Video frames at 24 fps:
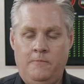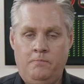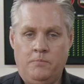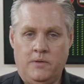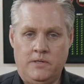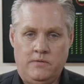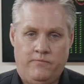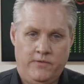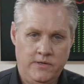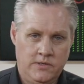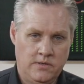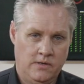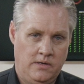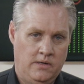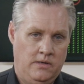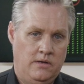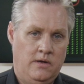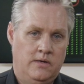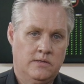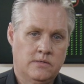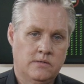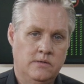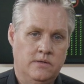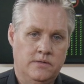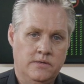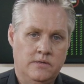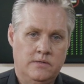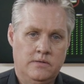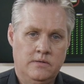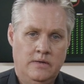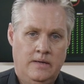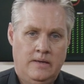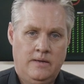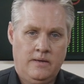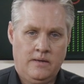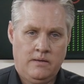It's visually lossless,
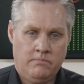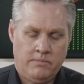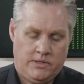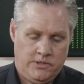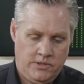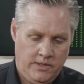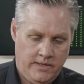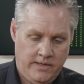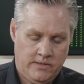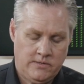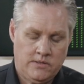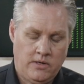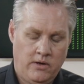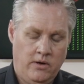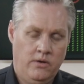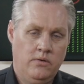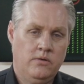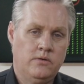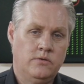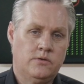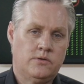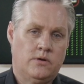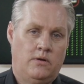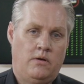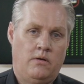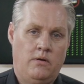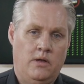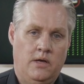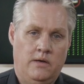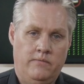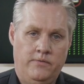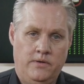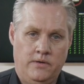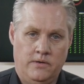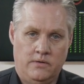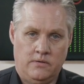but you get total control
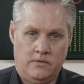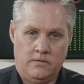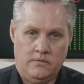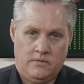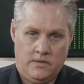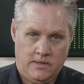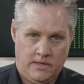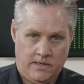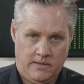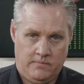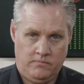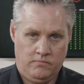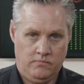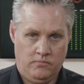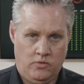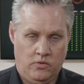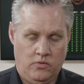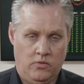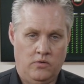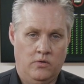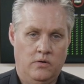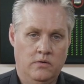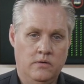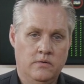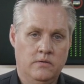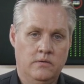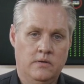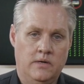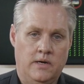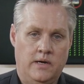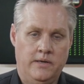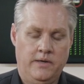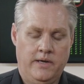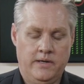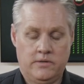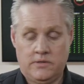over your RAW.
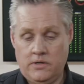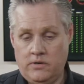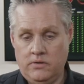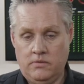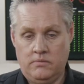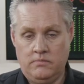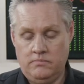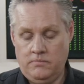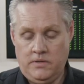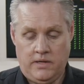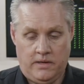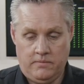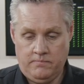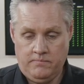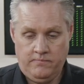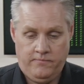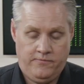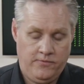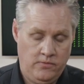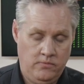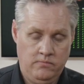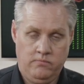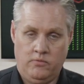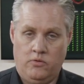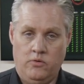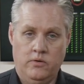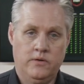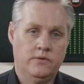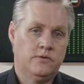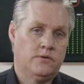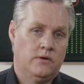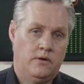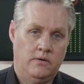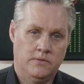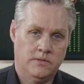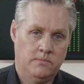You get total, full RAW
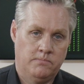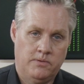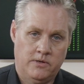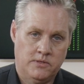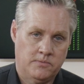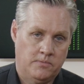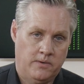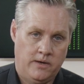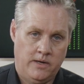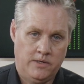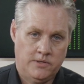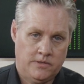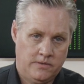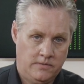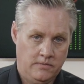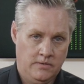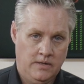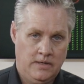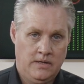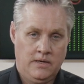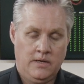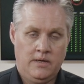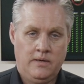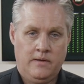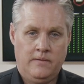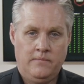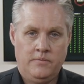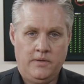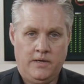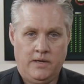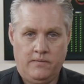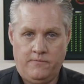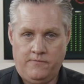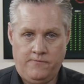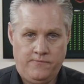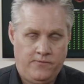controls in post-production. You
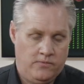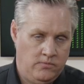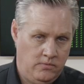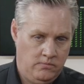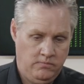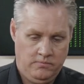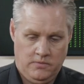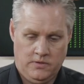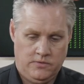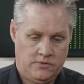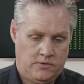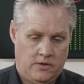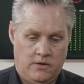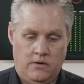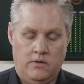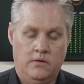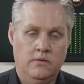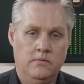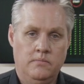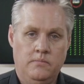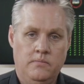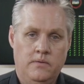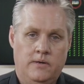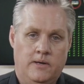get full control.